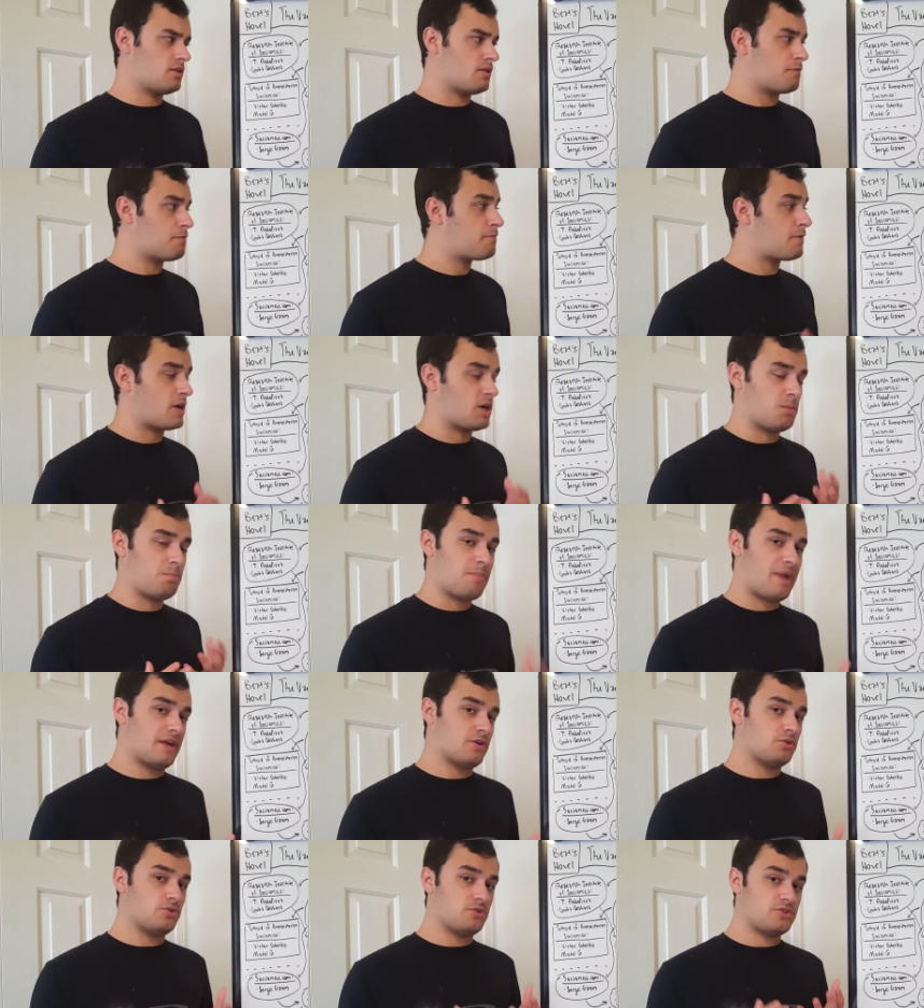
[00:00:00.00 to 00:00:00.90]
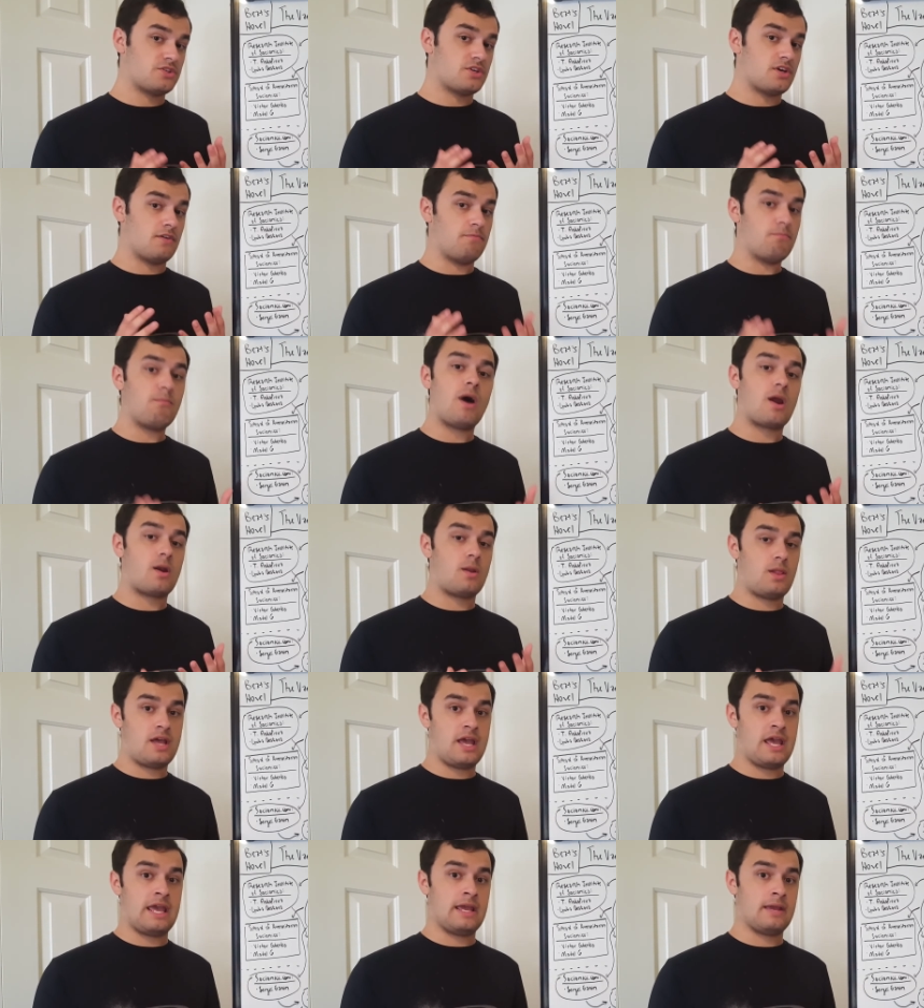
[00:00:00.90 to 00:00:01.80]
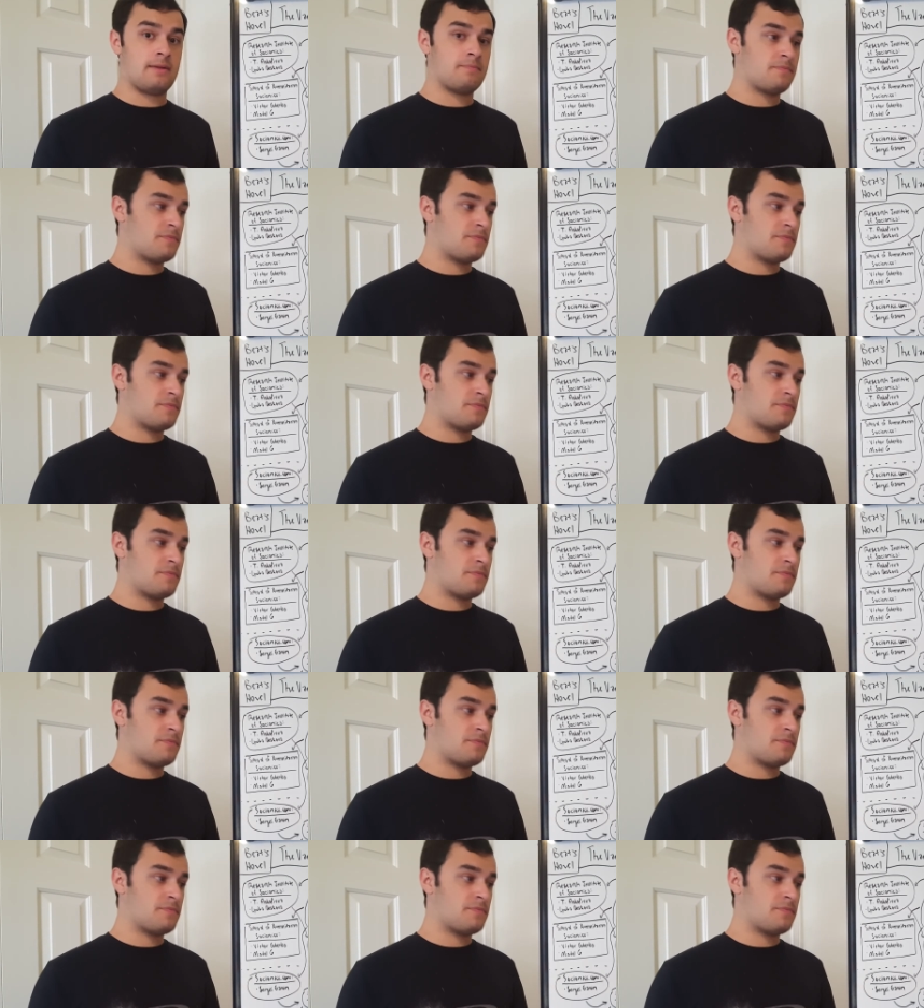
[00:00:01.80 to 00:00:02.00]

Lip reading: the fundamentals of Model A.